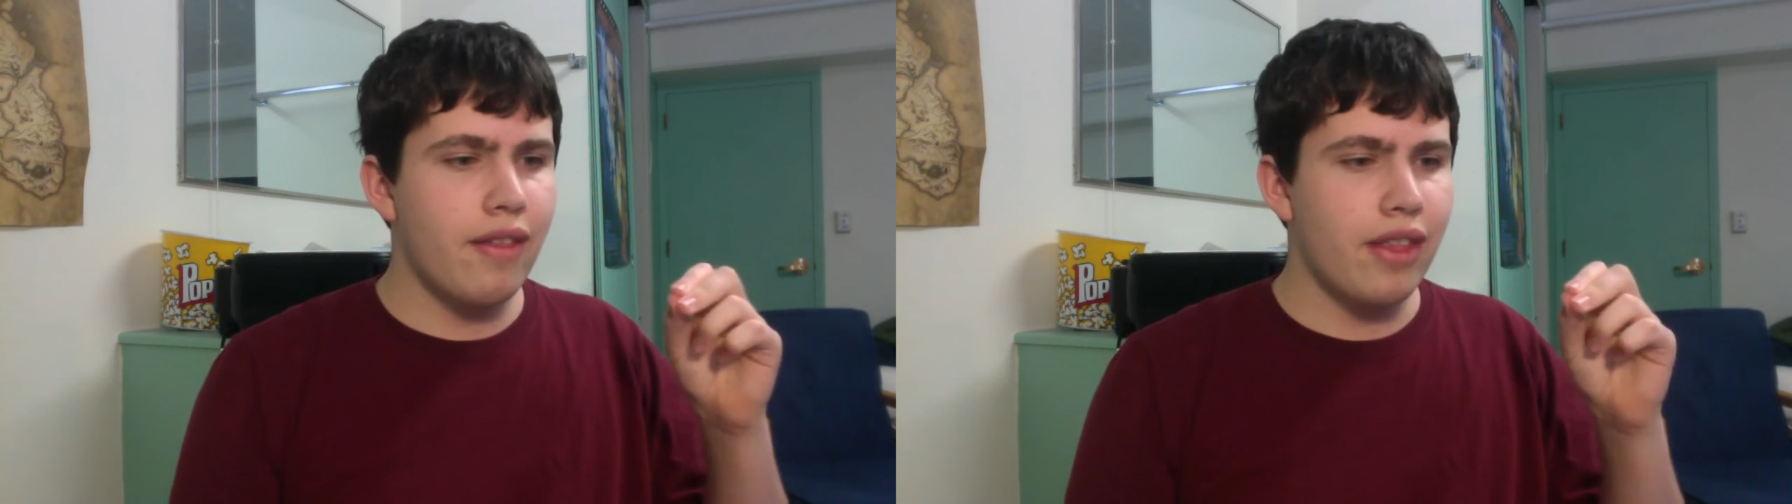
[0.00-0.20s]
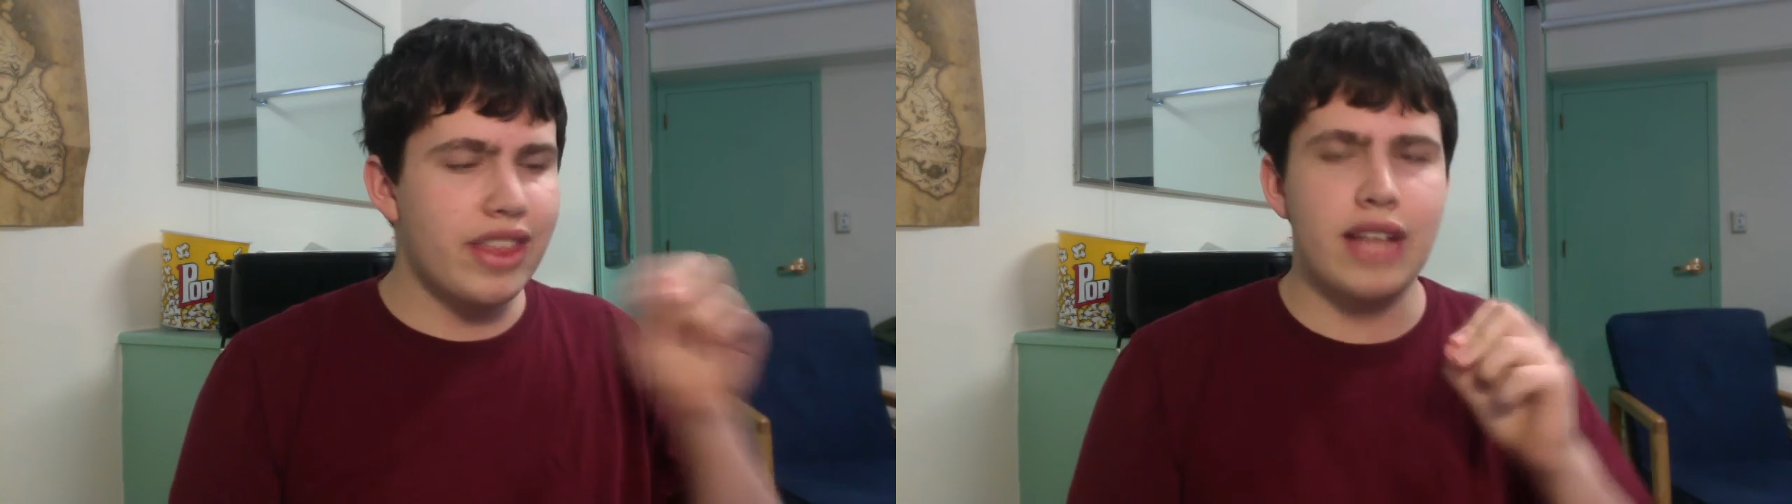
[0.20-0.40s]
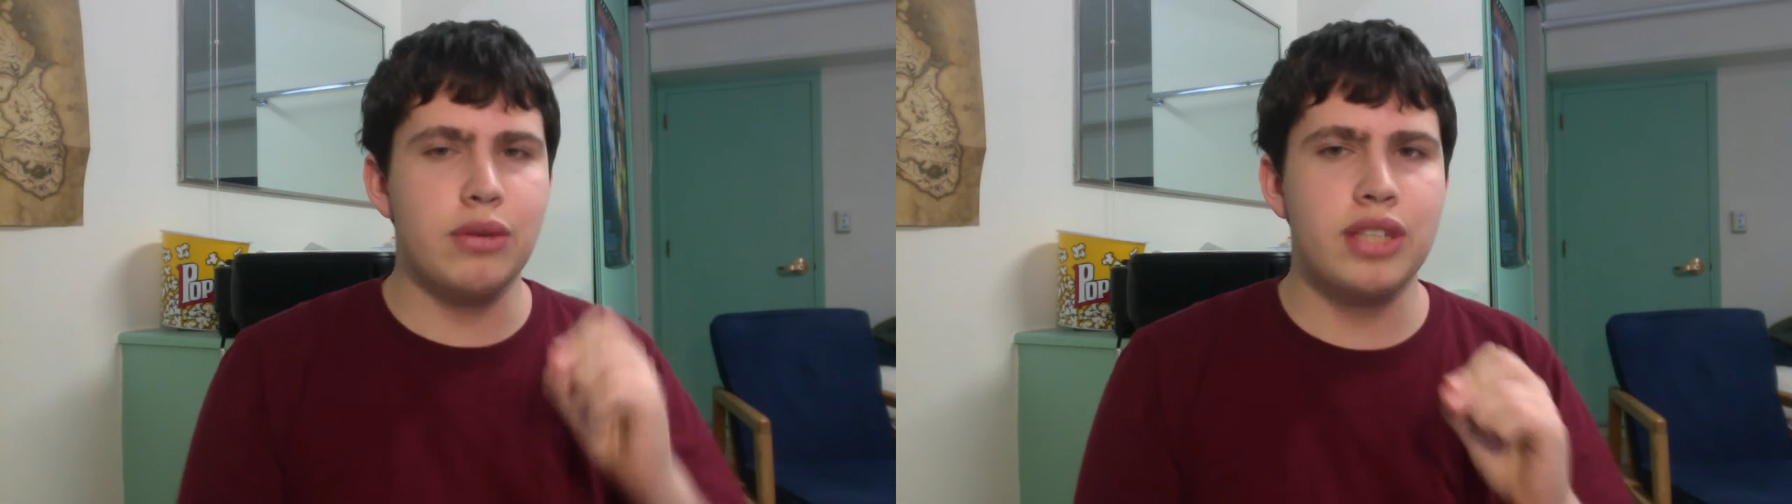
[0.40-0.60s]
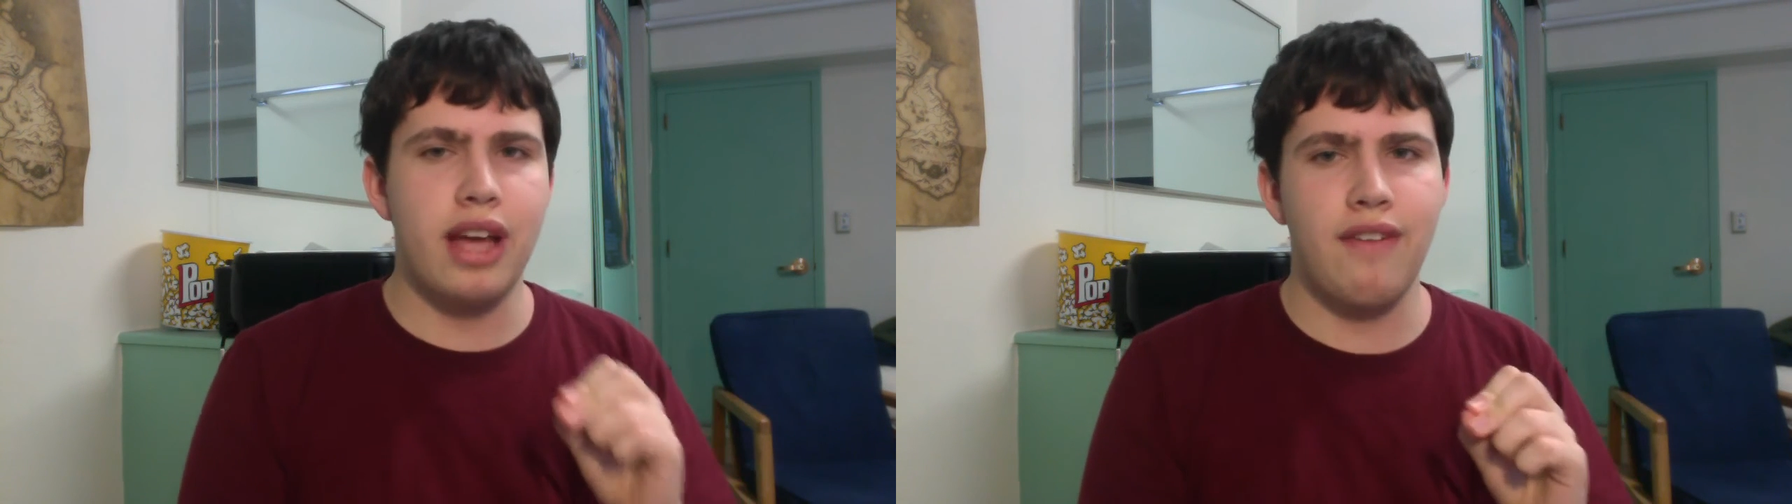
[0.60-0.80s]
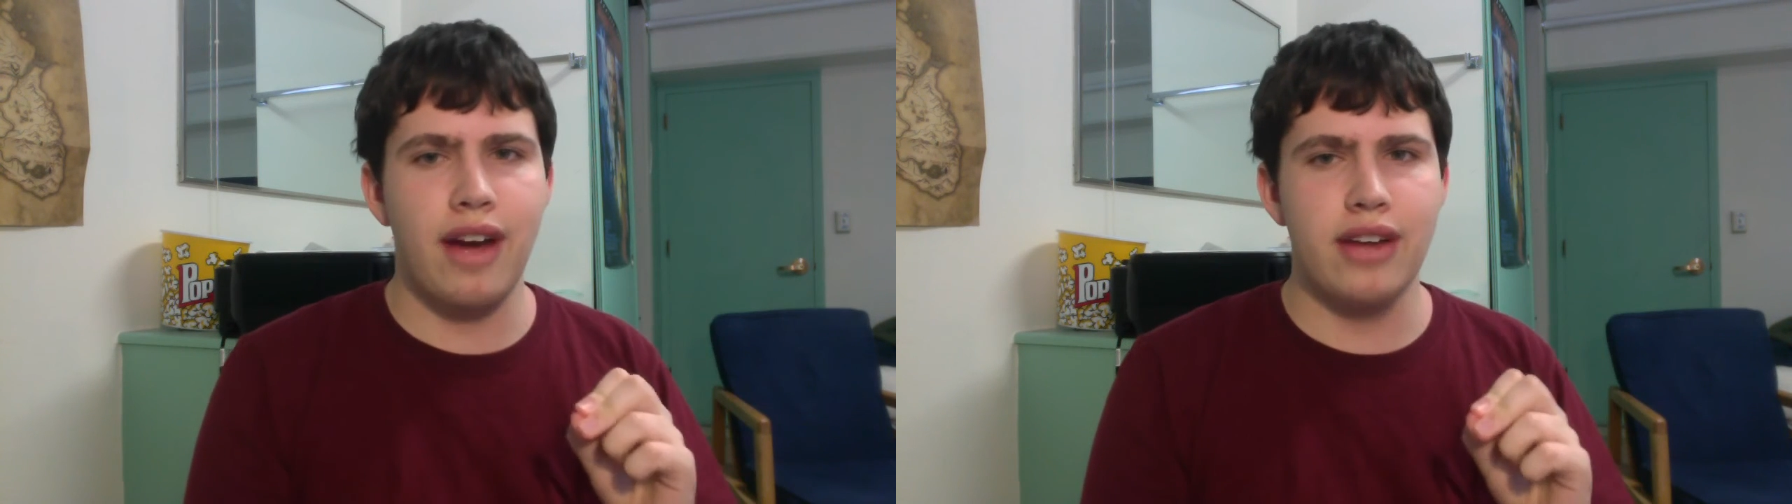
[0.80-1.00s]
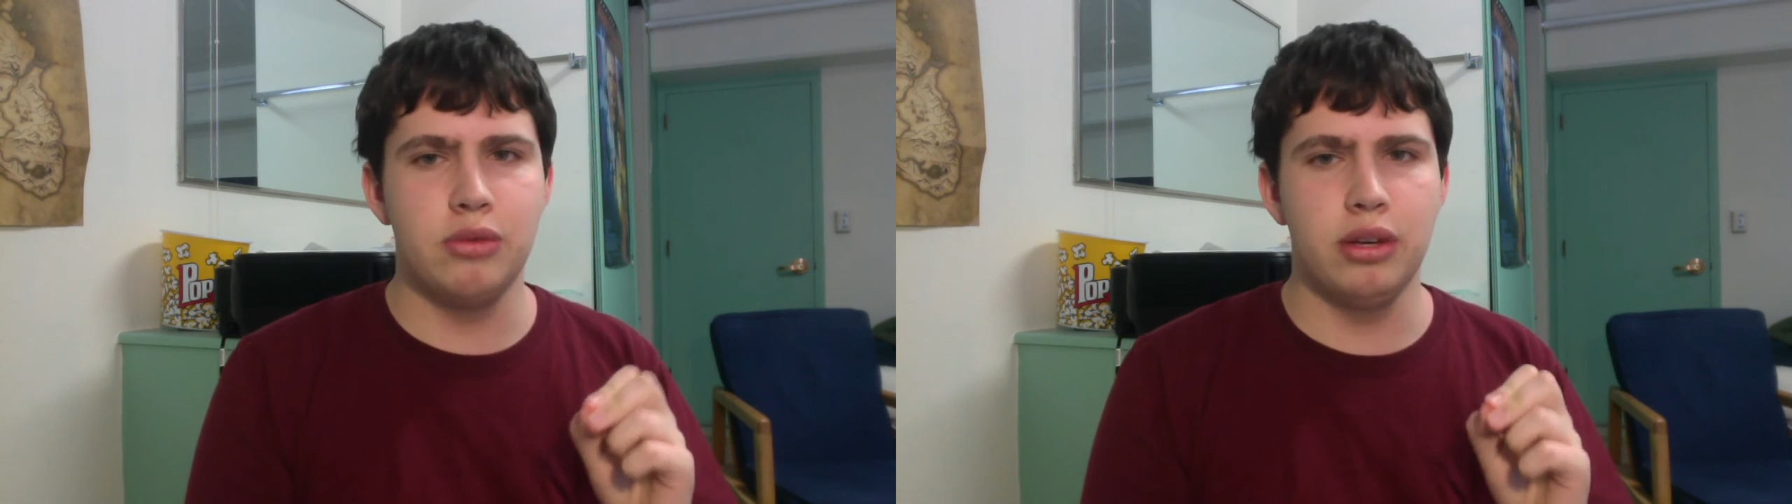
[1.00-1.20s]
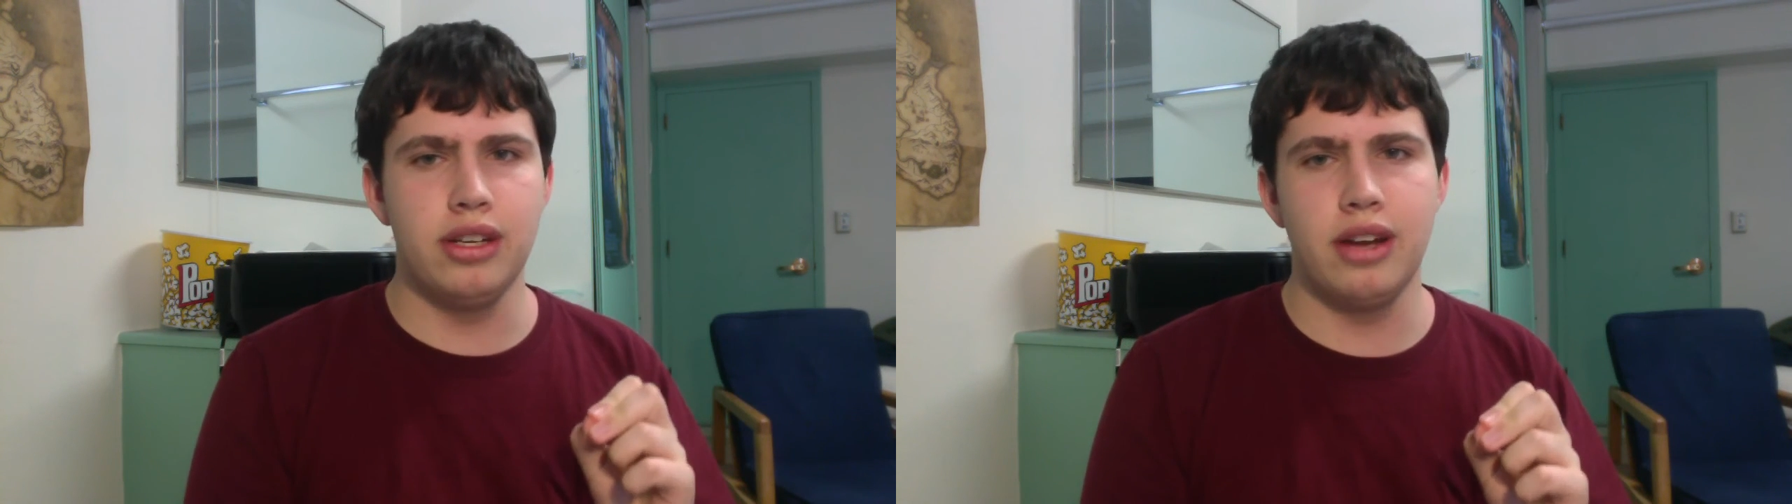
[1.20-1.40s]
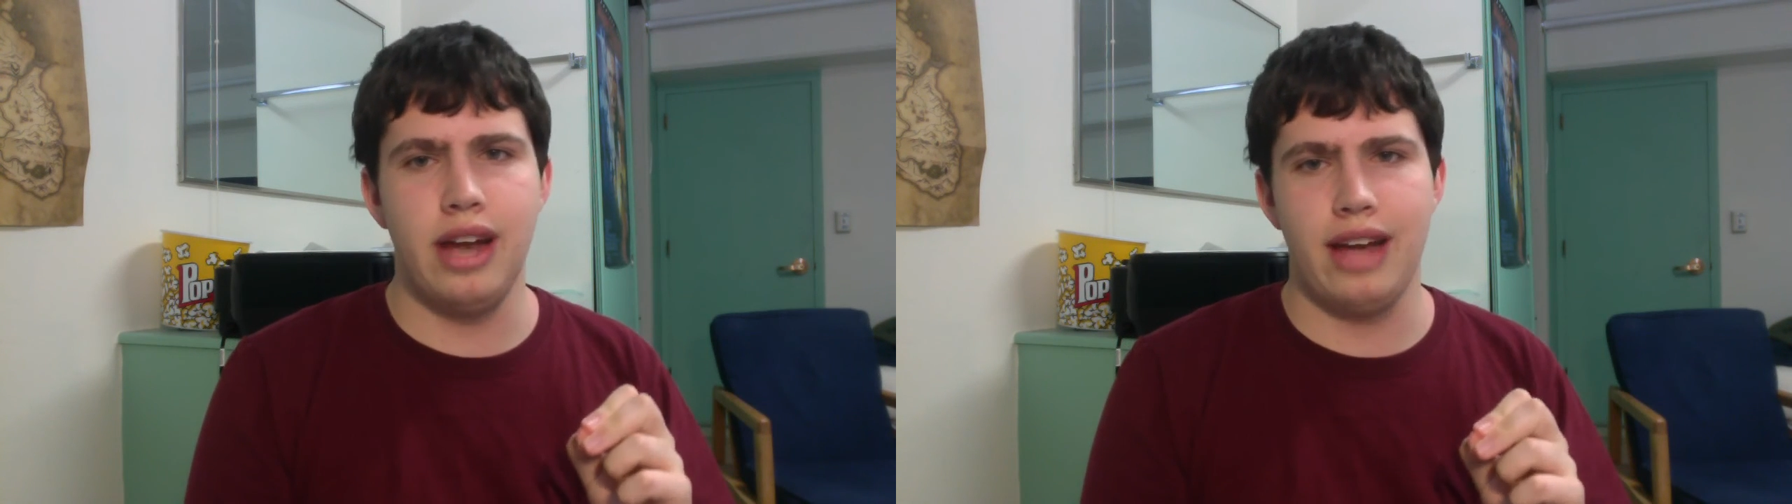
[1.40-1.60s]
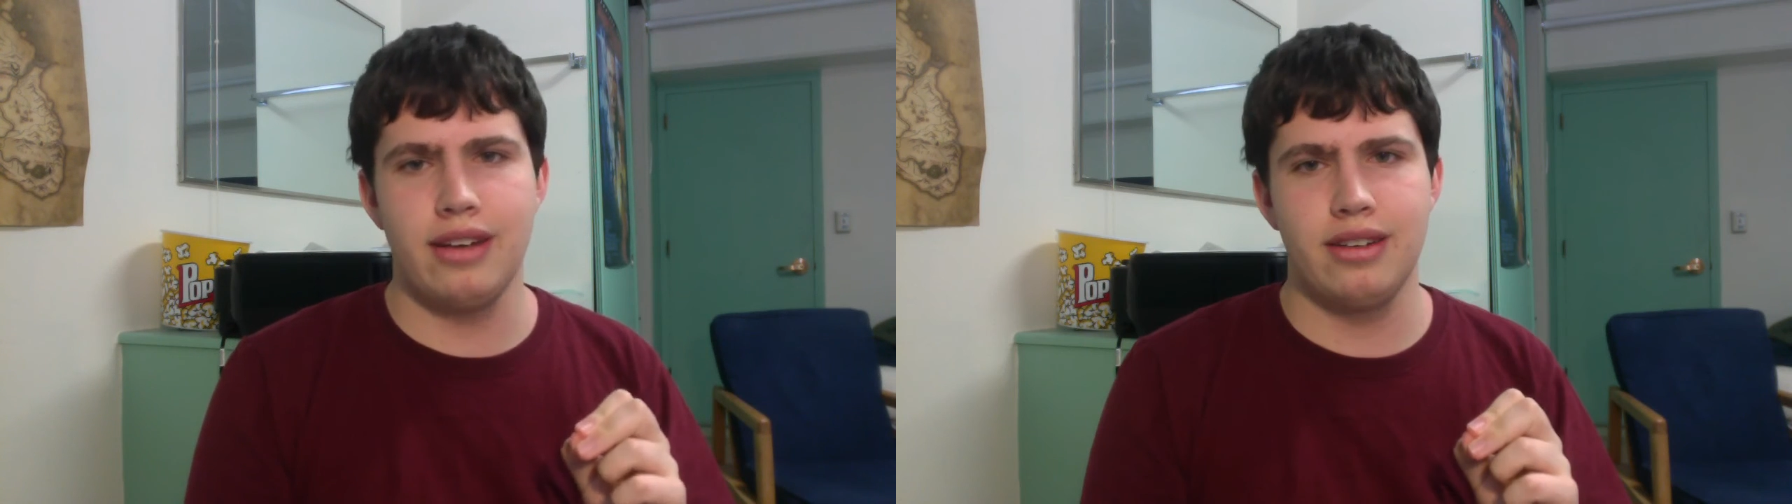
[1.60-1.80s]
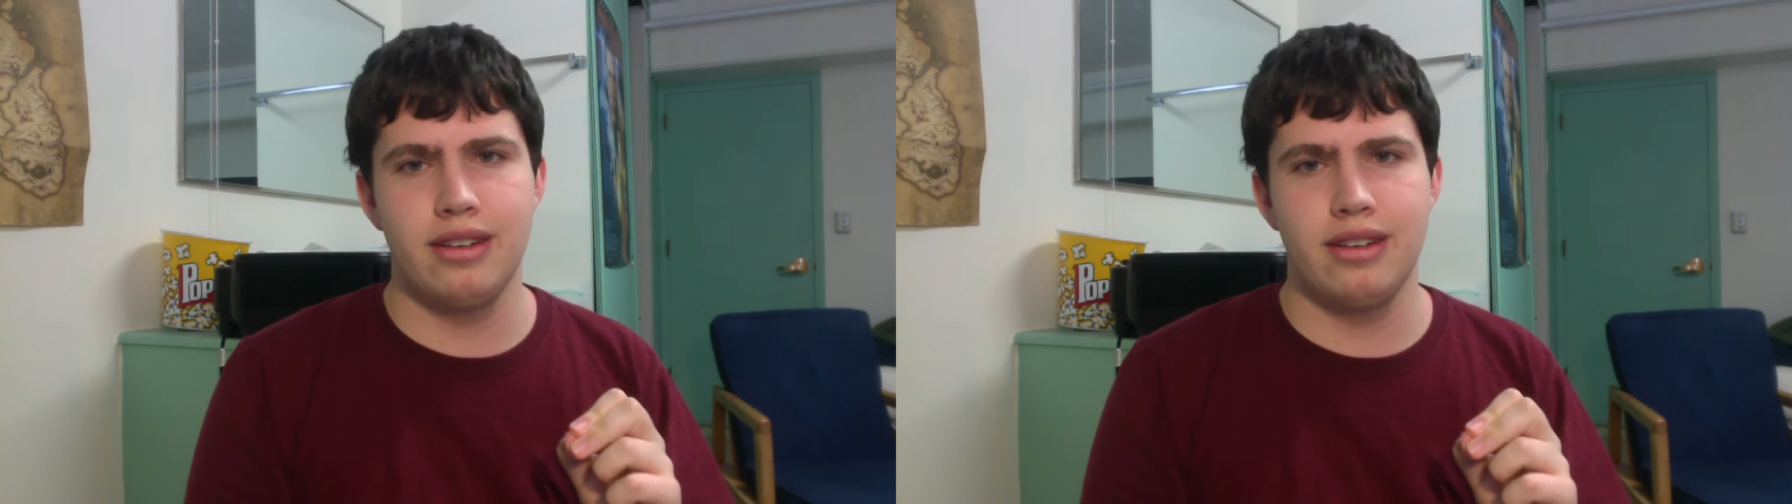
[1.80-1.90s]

That's what sci-fi is really good at.